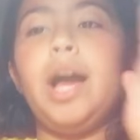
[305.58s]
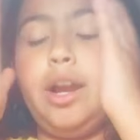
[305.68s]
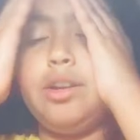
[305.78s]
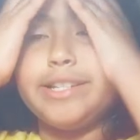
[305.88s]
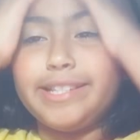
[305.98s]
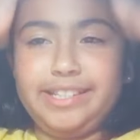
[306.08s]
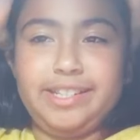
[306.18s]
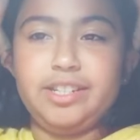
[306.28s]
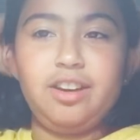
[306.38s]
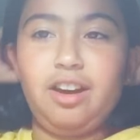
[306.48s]
I honestly
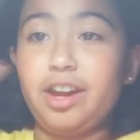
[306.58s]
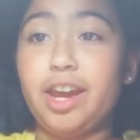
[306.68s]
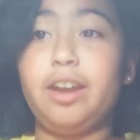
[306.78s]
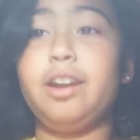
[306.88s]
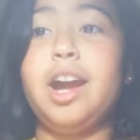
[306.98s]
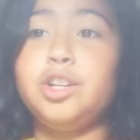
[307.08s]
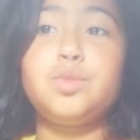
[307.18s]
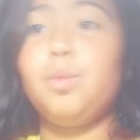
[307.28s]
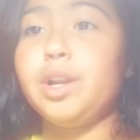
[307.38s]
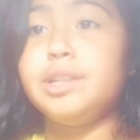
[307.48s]
did not care. I
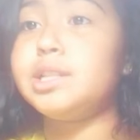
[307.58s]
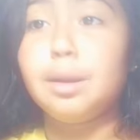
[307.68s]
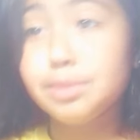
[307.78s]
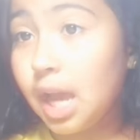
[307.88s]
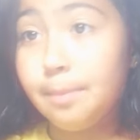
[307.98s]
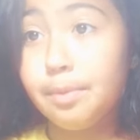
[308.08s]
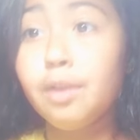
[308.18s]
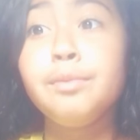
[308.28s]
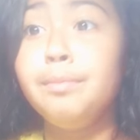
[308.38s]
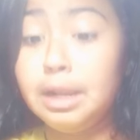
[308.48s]
just wanted some type
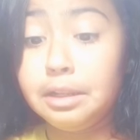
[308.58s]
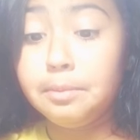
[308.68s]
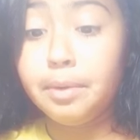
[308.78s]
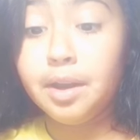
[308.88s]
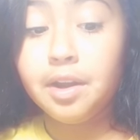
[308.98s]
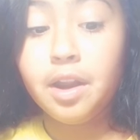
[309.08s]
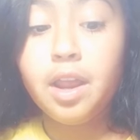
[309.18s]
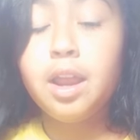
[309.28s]
of melon bun.